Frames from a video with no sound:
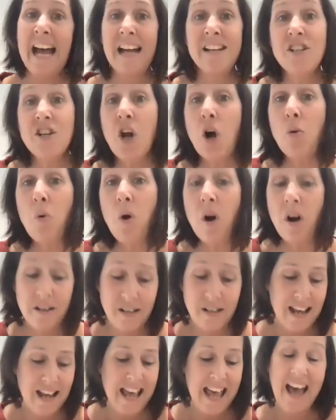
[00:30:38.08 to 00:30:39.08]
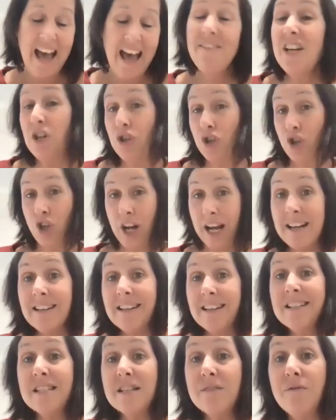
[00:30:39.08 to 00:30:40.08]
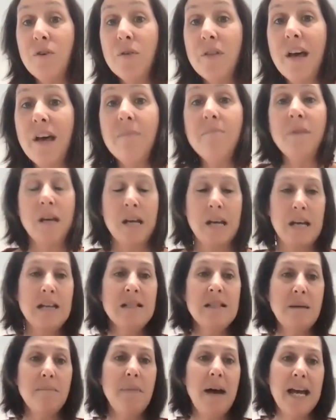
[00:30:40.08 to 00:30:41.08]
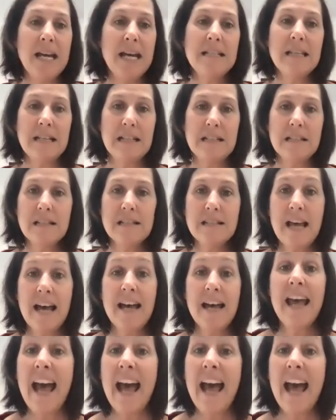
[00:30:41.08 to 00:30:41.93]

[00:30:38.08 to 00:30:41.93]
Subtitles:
And you know what? Having a checklist for them is amazing to say,